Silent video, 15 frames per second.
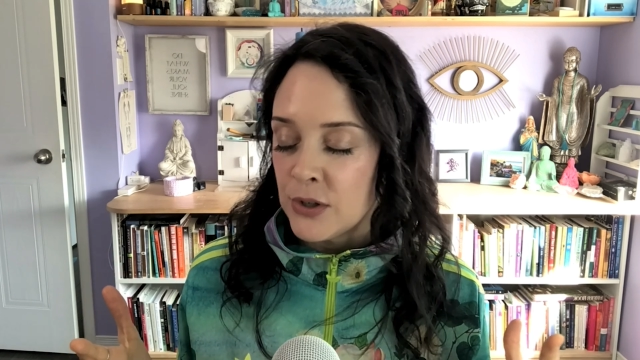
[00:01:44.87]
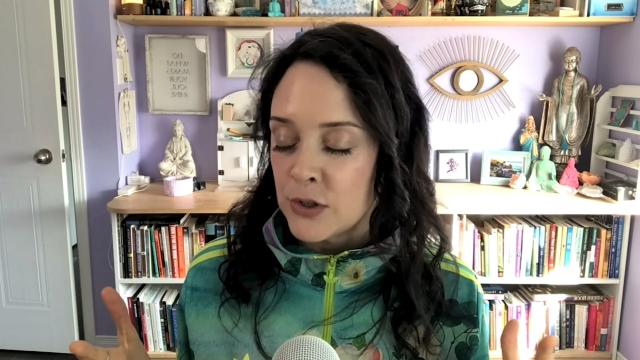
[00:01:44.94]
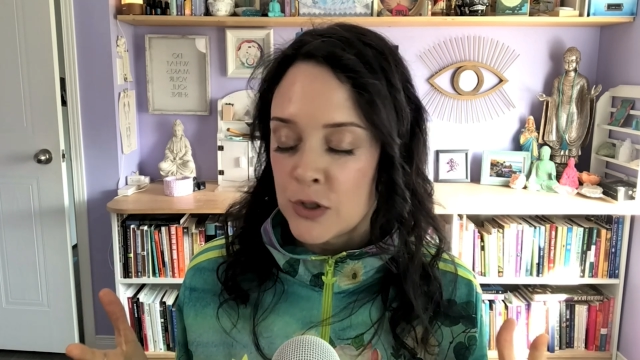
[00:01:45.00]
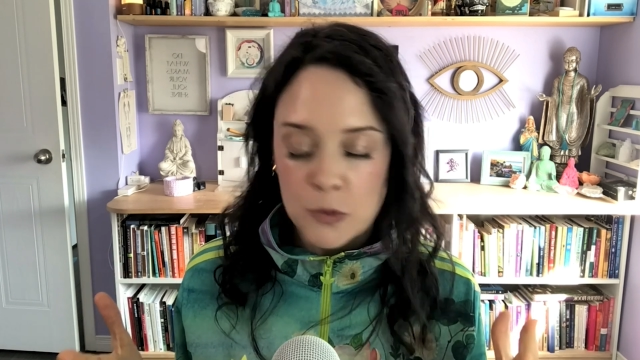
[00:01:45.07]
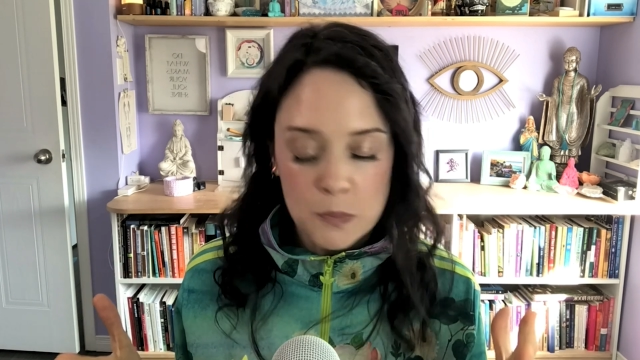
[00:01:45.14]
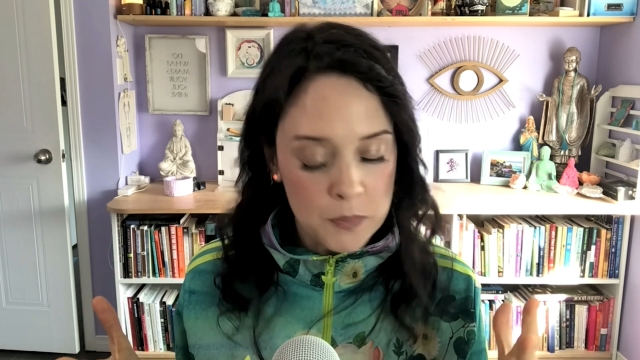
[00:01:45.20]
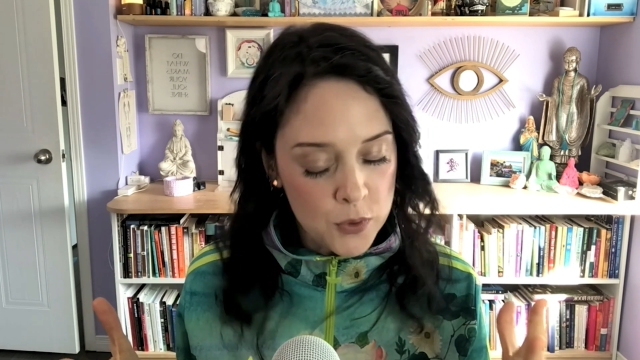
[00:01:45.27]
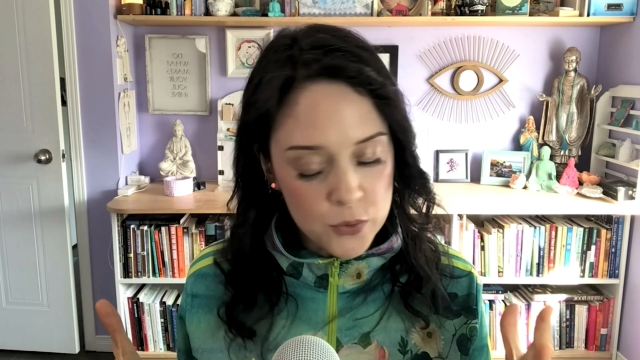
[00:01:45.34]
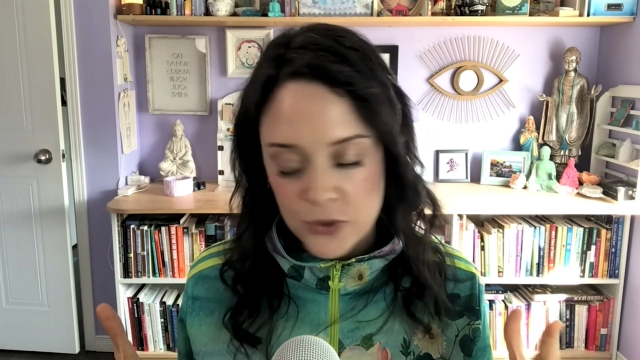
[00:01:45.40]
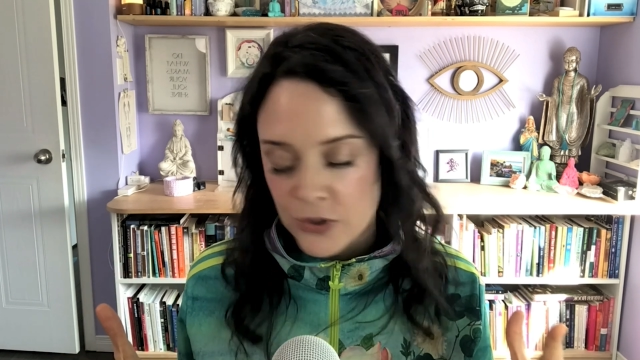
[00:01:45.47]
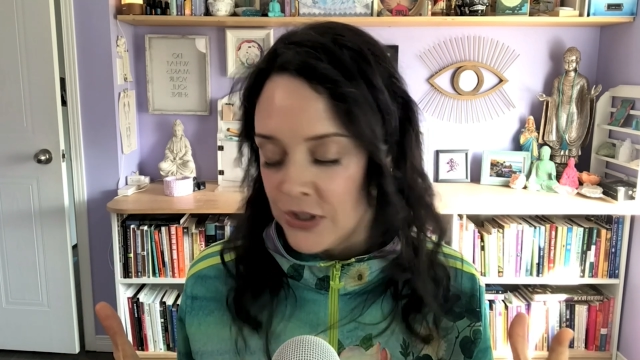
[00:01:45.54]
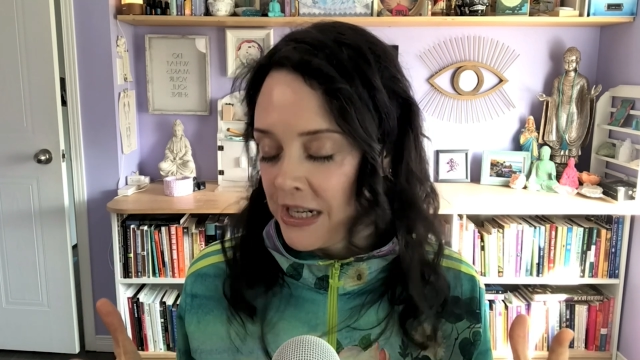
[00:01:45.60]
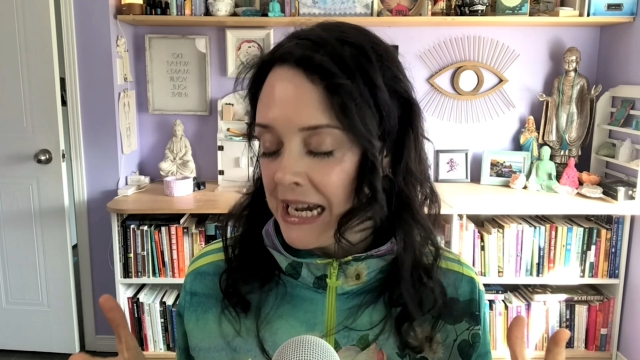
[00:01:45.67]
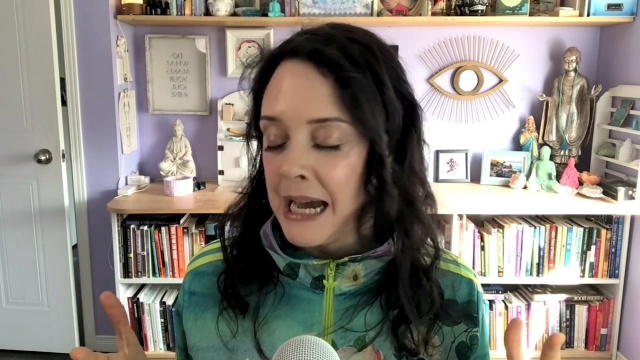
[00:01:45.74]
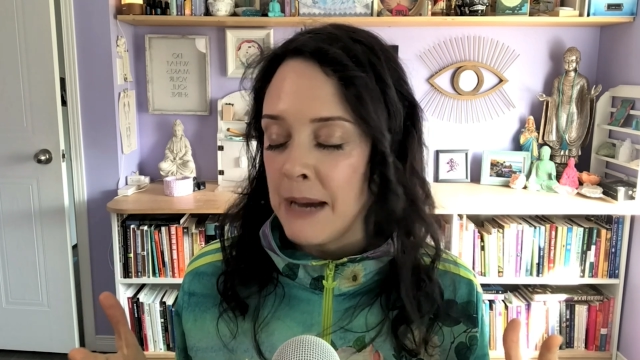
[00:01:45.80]
supposed
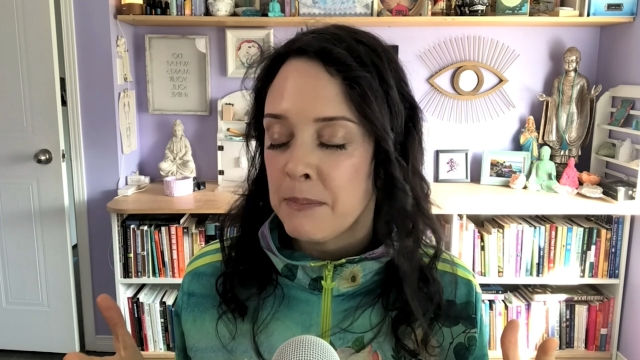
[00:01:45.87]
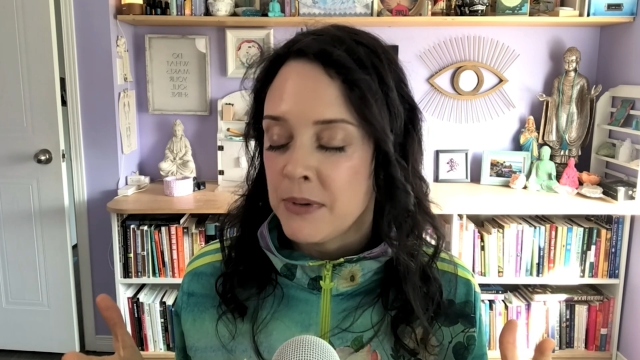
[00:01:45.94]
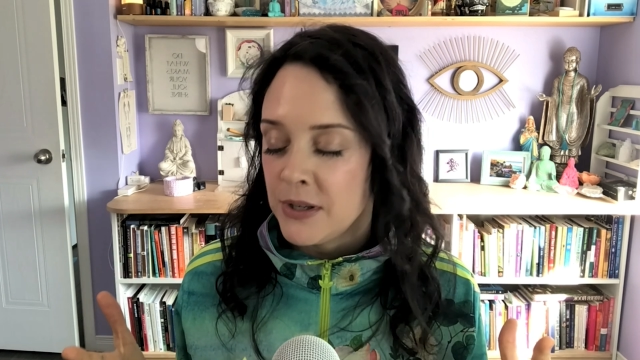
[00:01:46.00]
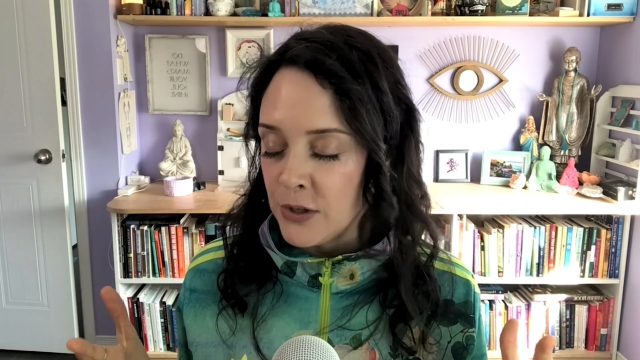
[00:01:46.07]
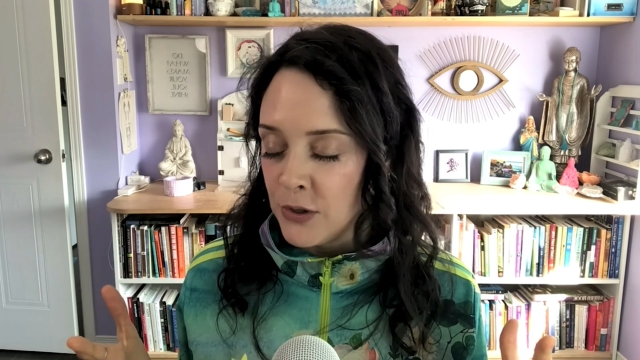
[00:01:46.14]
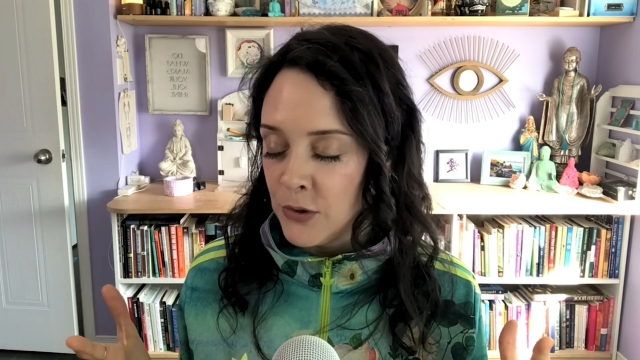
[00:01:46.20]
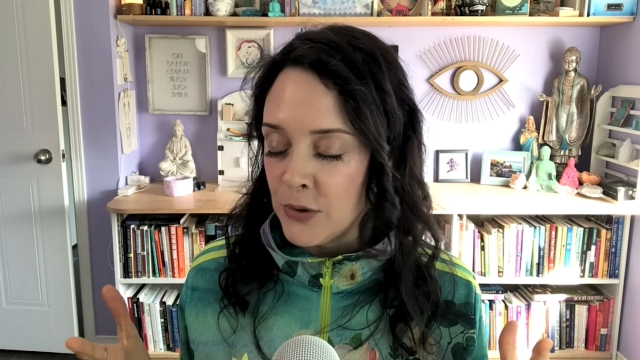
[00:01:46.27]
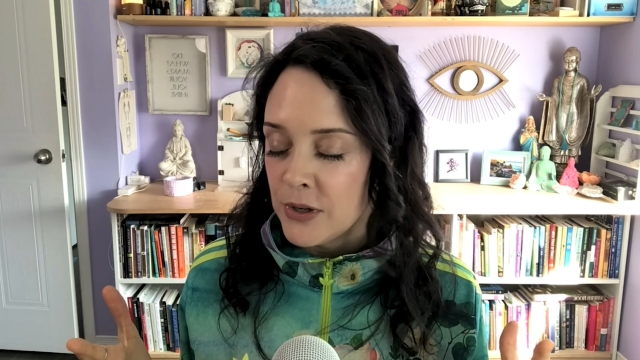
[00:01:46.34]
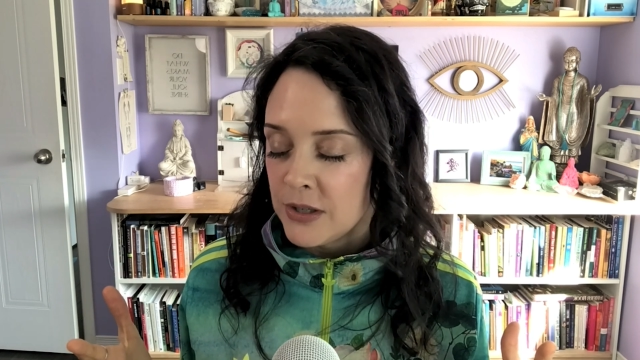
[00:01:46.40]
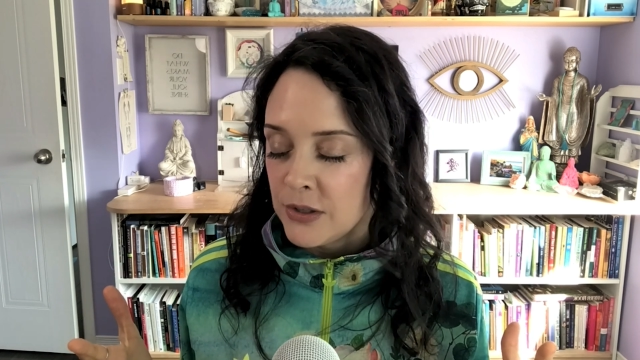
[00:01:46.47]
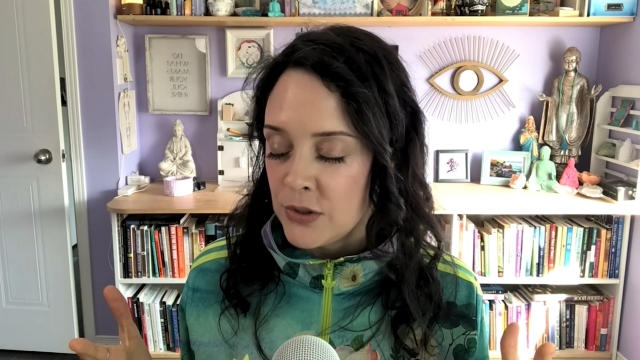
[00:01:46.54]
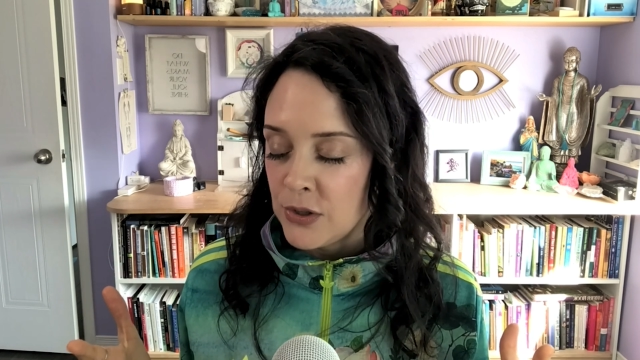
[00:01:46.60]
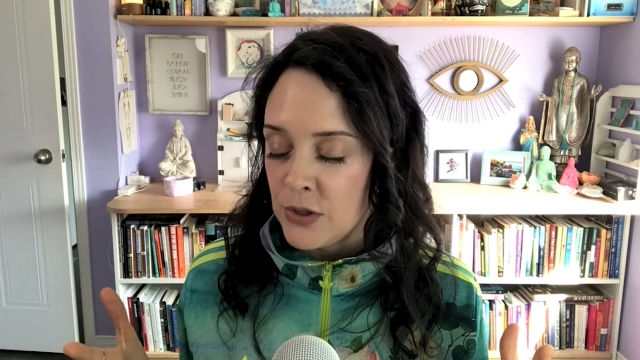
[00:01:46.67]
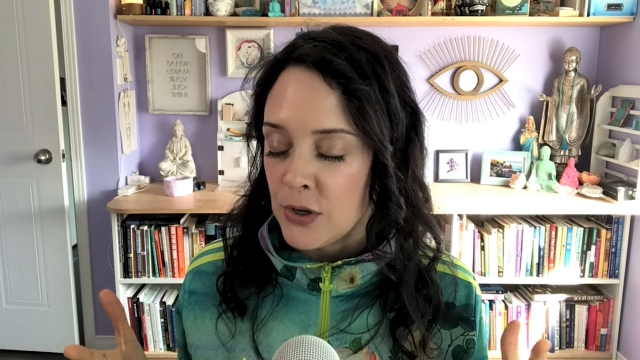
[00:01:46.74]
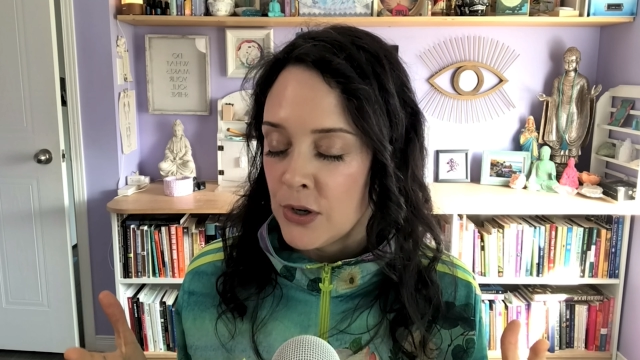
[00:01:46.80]
to happen according
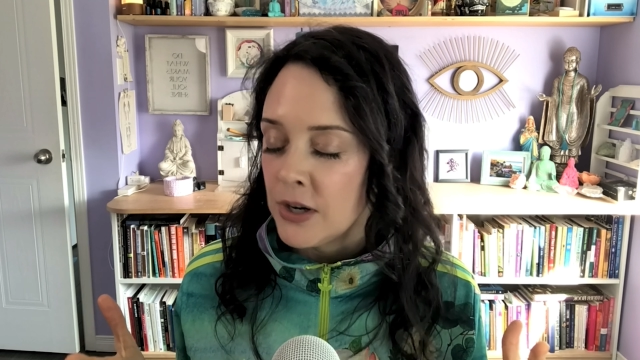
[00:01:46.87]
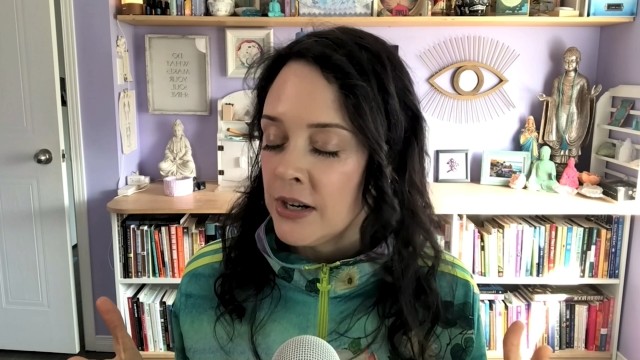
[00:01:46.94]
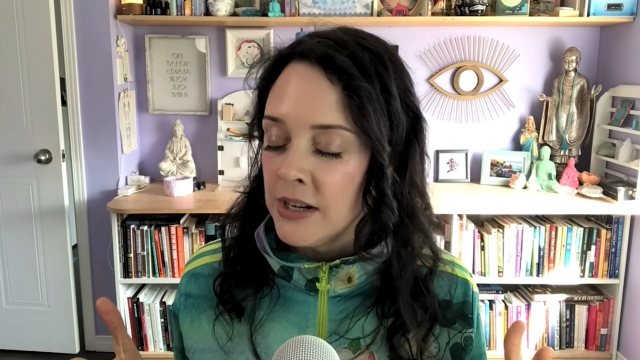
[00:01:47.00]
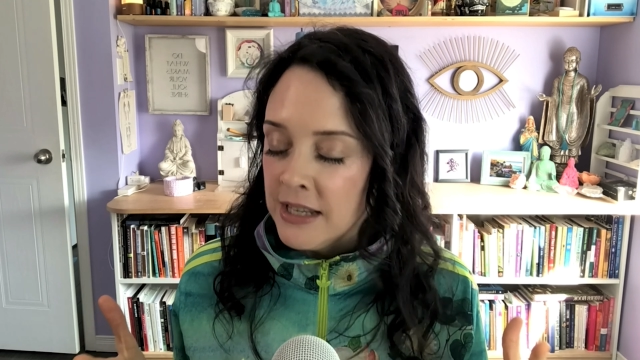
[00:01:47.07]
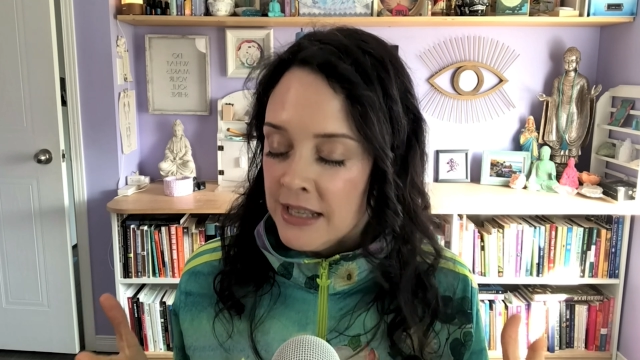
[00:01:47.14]
to your